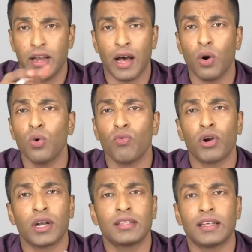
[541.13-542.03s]
Now
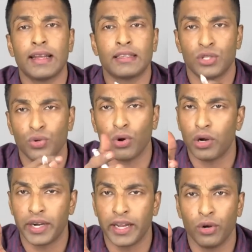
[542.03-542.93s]
what are the rates? You
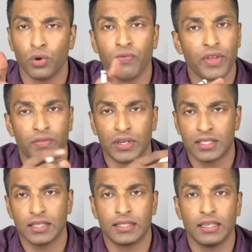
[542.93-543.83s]
already know, we have
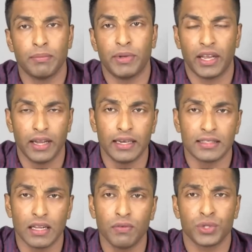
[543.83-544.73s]
discussed in the beginning
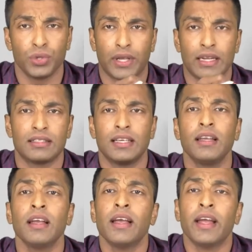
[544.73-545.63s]
itself. So you can
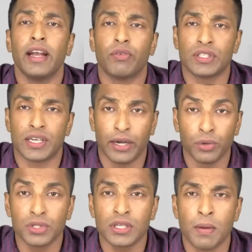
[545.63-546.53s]
see it was
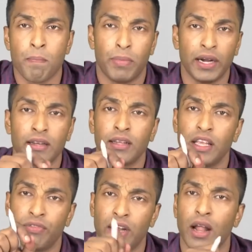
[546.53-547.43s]
reduced, but
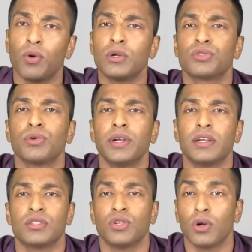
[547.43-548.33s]
even now also
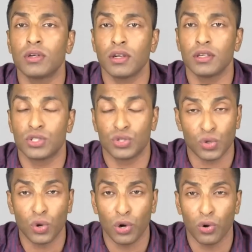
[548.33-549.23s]
it is not
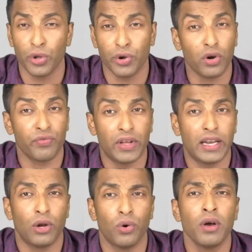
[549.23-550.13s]
so low, not
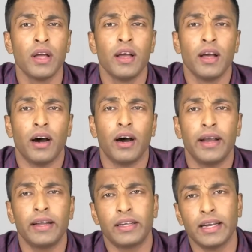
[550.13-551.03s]
very low.
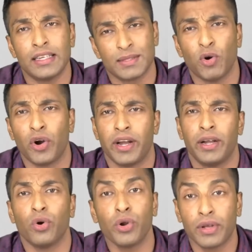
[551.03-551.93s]
It is
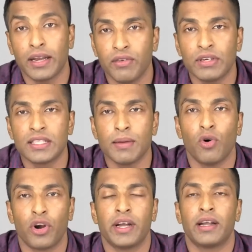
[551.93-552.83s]
moderate, or you can even
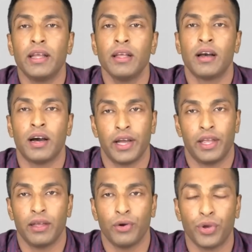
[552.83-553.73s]
say moderately
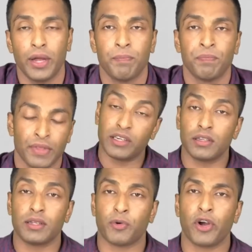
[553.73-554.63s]
high. Okay,
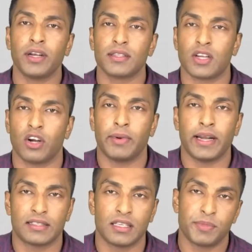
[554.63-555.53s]
but the point is
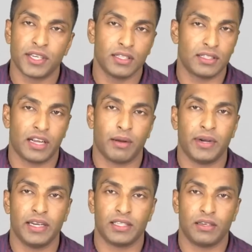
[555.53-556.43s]
government accepted this
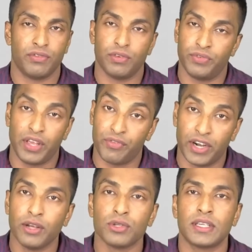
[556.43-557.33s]
recommendation. We
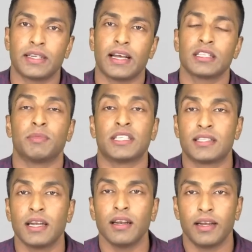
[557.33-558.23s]
have reduced the tax,
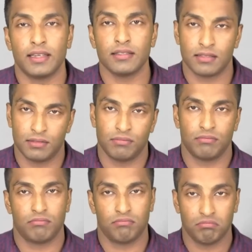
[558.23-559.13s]
but still it is
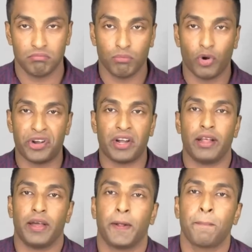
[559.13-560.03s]

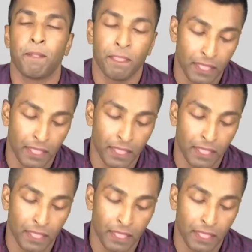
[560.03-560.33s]
moderately high.